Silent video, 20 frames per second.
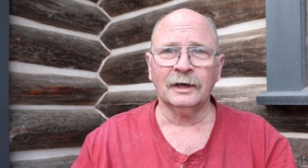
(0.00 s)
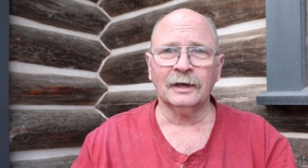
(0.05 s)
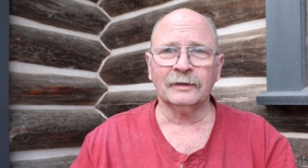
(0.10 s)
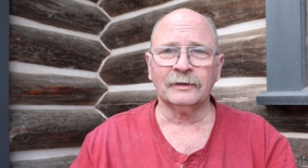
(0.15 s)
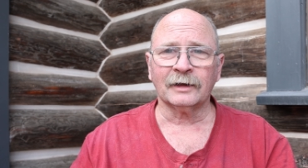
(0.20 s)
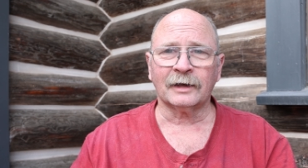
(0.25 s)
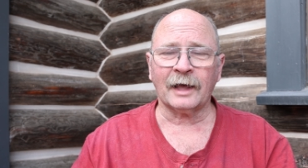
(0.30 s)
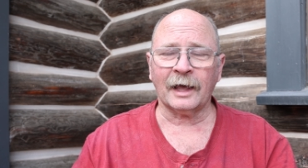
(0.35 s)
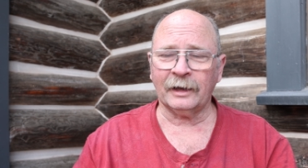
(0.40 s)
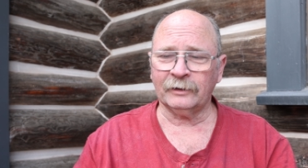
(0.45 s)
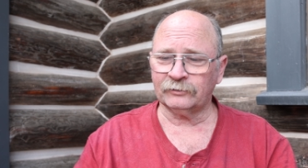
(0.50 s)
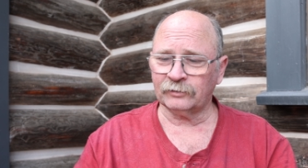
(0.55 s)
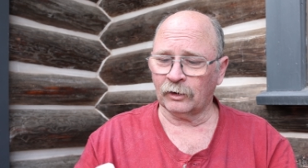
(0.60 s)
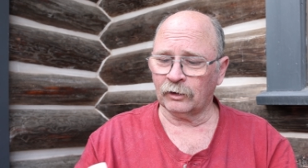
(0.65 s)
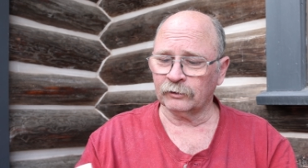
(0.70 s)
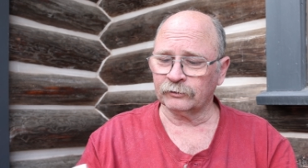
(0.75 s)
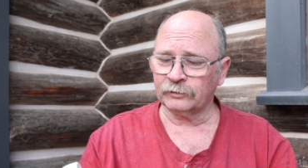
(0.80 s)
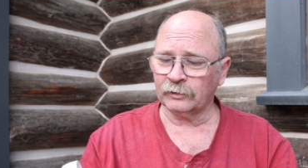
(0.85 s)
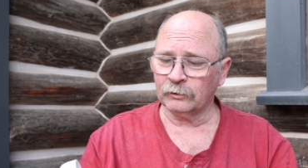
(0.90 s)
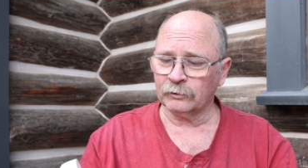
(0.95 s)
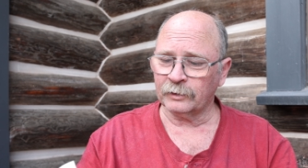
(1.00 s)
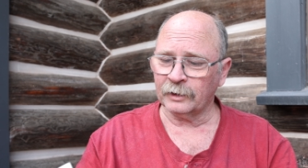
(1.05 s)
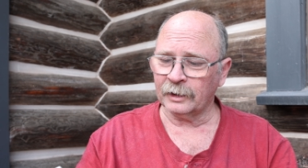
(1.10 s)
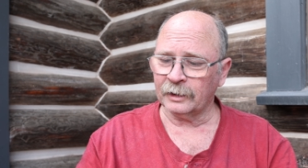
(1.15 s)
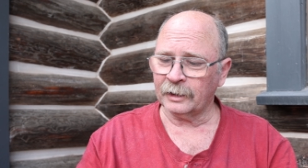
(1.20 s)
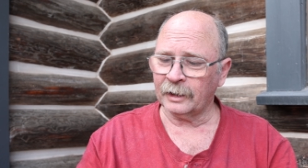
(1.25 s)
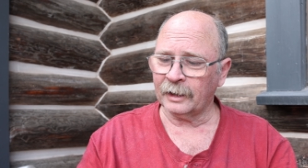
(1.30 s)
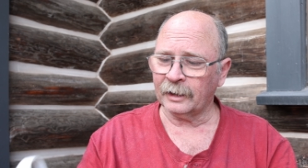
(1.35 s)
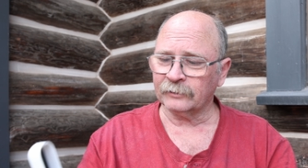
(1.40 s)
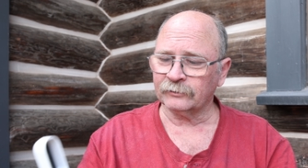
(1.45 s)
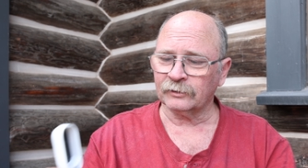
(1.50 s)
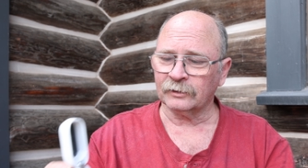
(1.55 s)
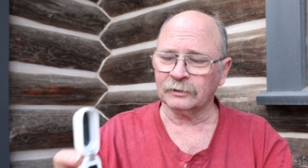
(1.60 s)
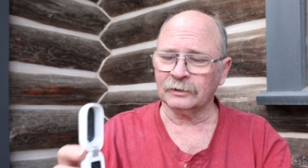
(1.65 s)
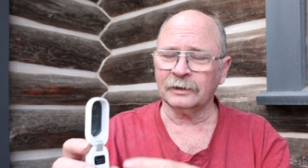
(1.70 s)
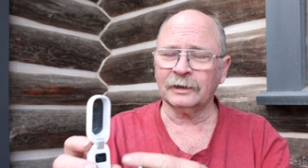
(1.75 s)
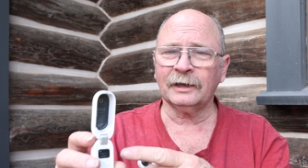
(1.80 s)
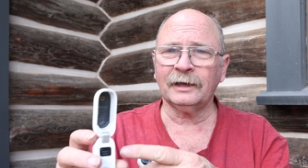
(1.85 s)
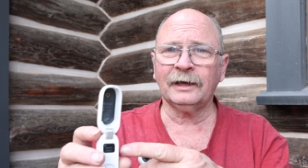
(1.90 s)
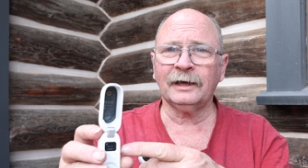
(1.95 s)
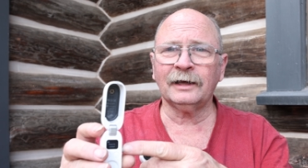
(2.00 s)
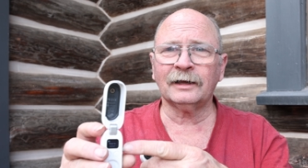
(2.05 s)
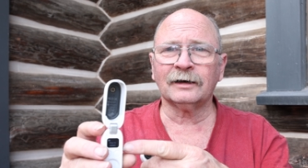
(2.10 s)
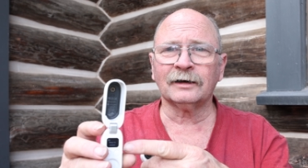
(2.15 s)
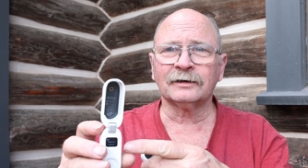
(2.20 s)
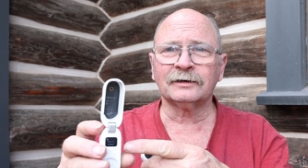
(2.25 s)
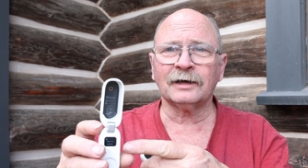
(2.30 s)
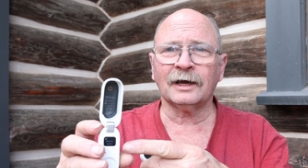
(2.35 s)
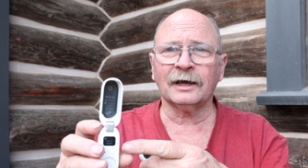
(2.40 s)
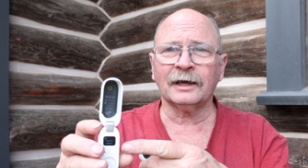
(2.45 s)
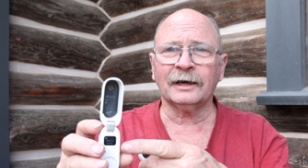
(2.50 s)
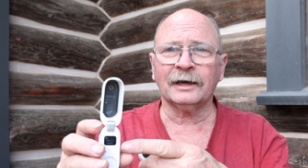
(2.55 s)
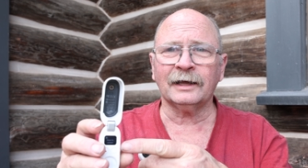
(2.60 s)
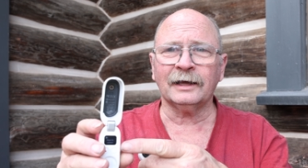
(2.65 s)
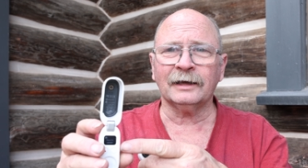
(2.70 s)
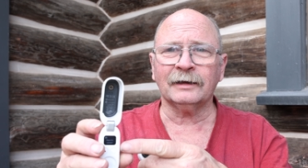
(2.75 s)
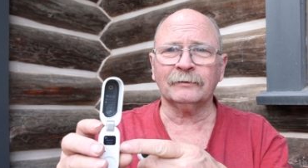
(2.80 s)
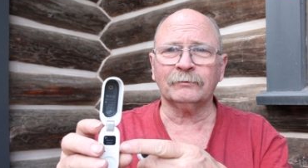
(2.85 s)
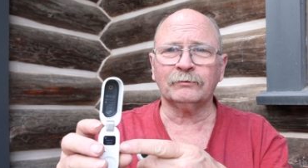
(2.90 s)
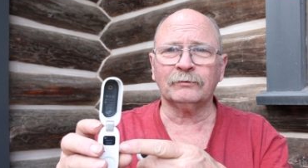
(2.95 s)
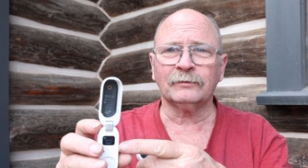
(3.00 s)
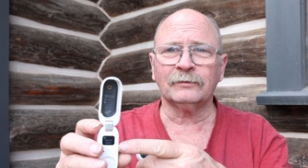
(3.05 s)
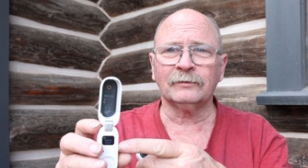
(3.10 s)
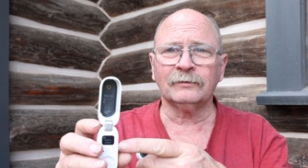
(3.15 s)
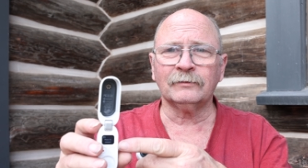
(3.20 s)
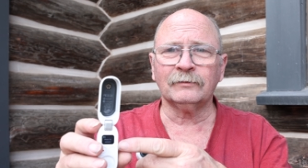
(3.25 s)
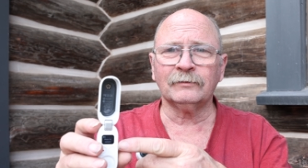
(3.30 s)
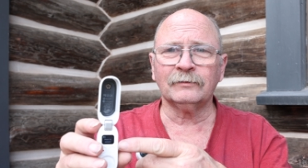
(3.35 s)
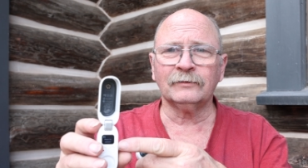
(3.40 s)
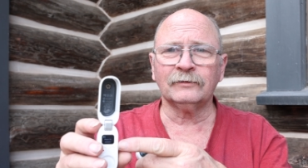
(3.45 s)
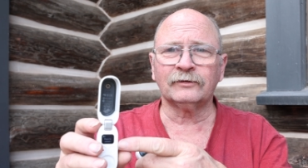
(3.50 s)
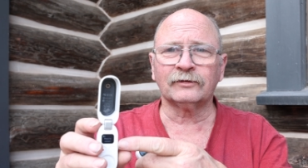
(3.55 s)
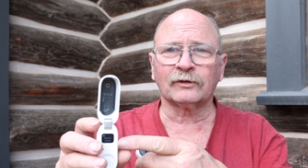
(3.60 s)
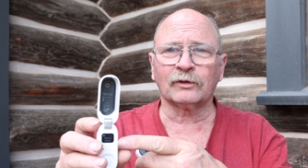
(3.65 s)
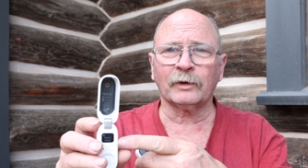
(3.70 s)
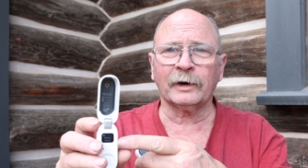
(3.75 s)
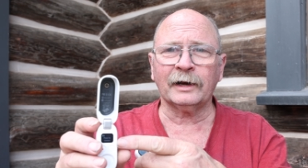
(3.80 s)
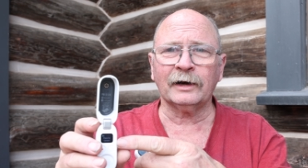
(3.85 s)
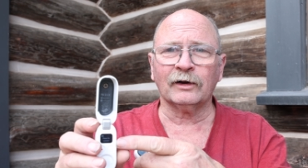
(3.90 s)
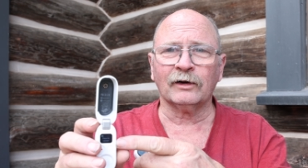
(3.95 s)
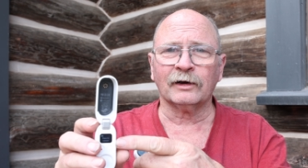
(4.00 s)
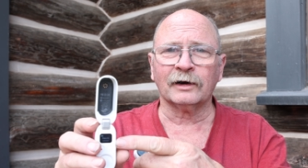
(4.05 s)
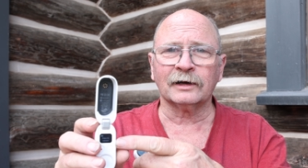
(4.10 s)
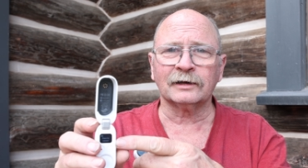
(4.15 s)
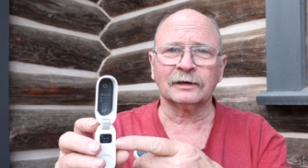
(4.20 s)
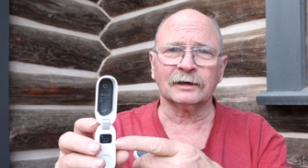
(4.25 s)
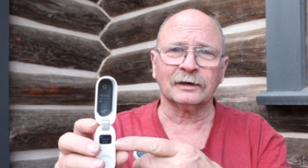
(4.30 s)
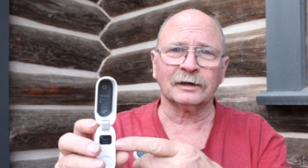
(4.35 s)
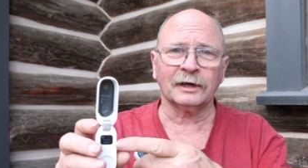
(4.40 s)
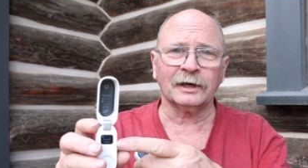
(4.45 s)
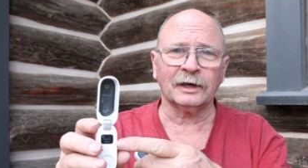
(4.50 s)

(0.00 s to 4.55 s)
The case also then has a little tiny screen on it to tell